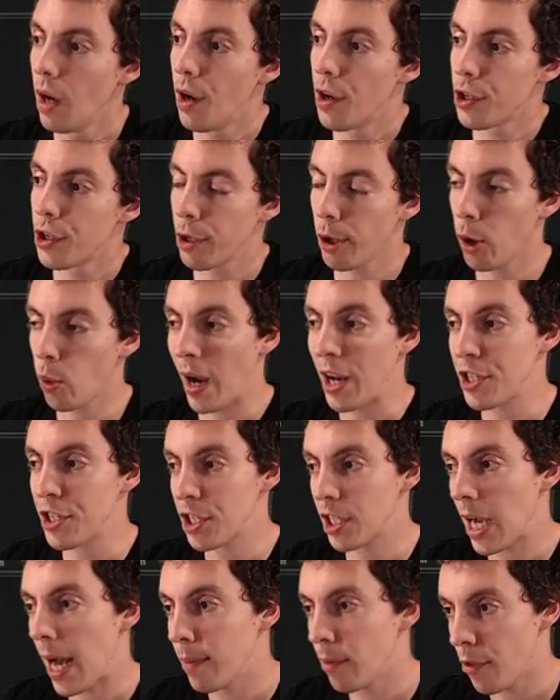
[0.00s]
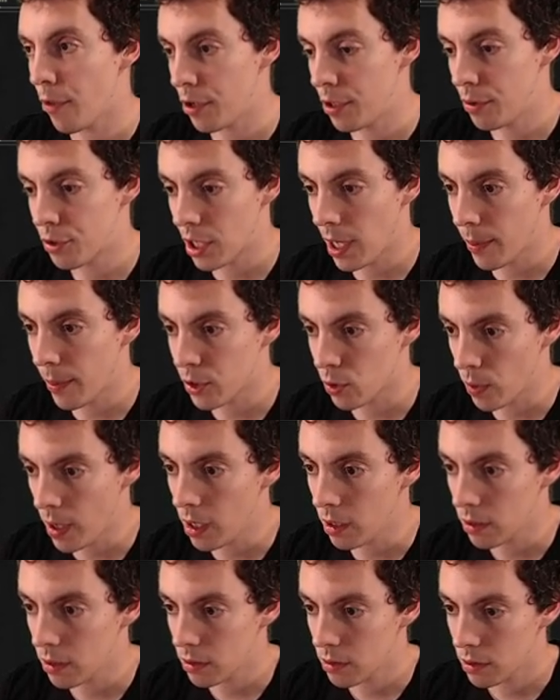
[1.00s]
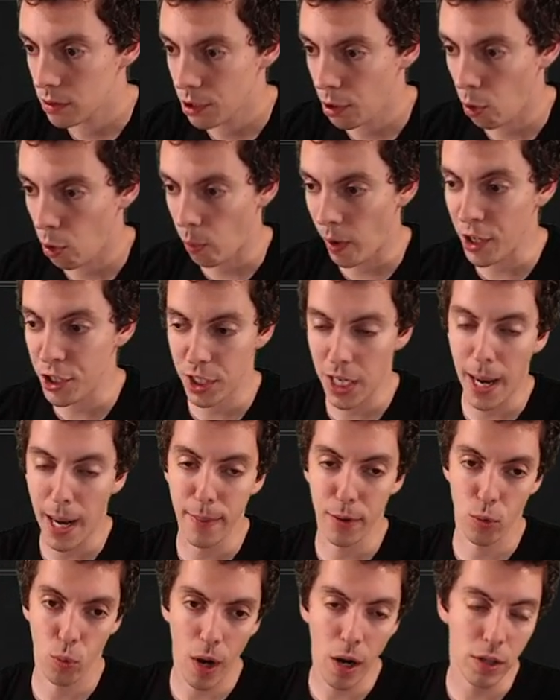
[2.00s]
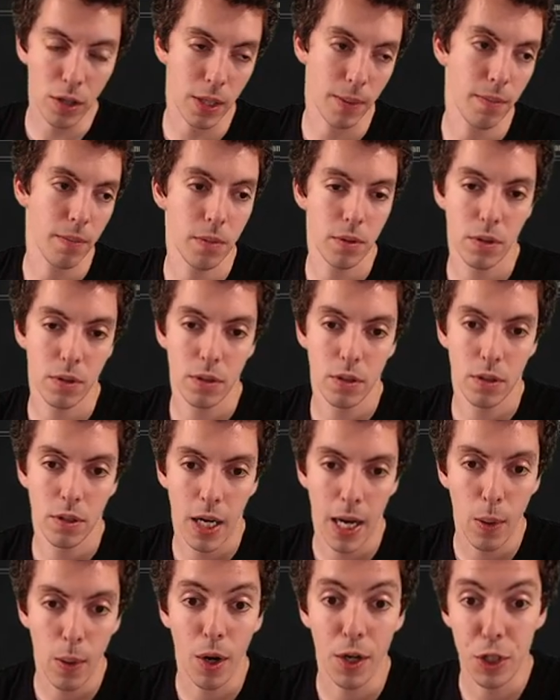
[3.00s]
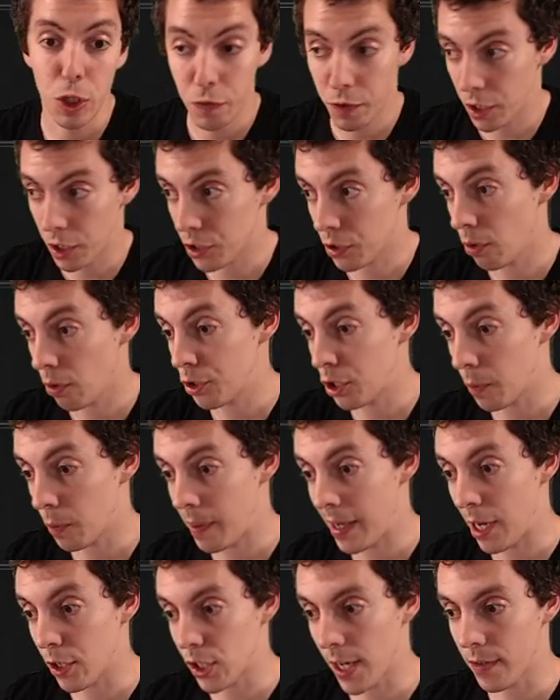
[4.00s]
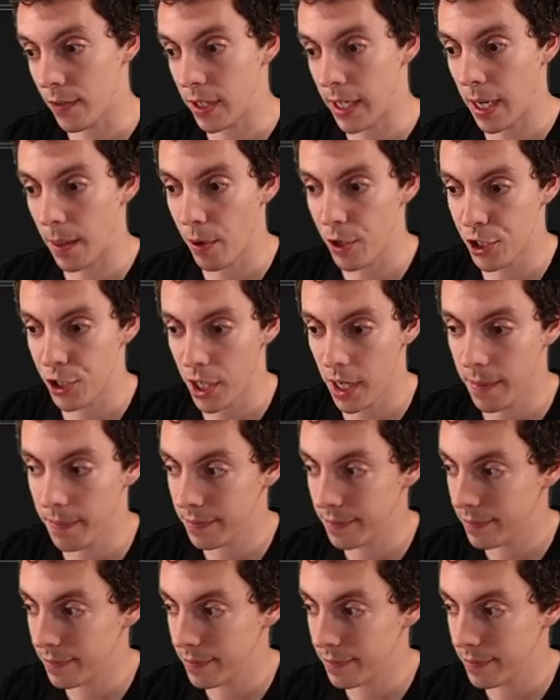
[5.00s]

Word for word: Eternal Raging Goblin with a new sub as well. Eternal Raging Goblin, welcome. I want you in Discord. You're a pile driver now. I appreciate it.